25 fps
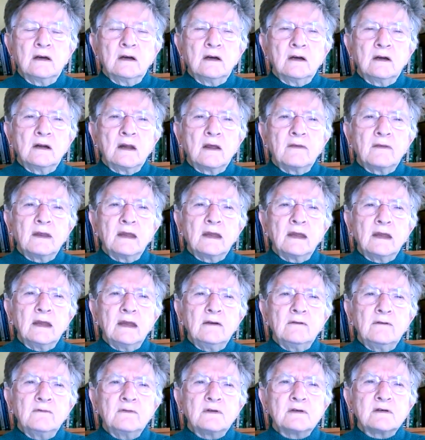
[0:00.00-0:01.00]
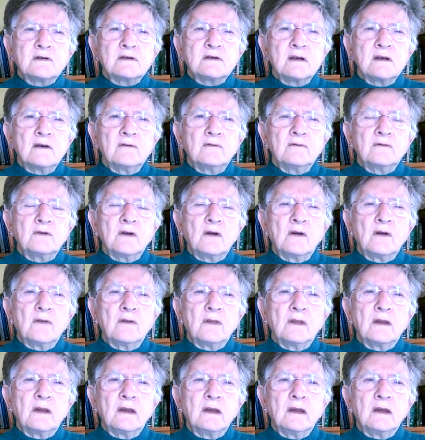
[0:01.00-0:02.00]
And I think even served
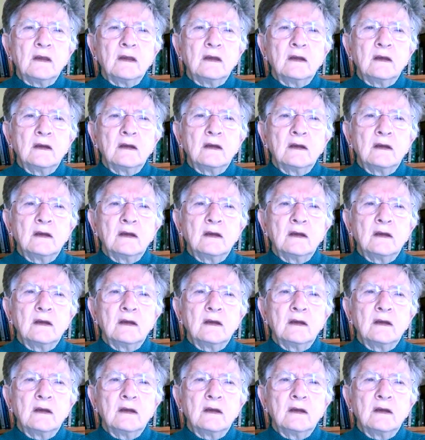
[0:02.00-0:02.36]
on the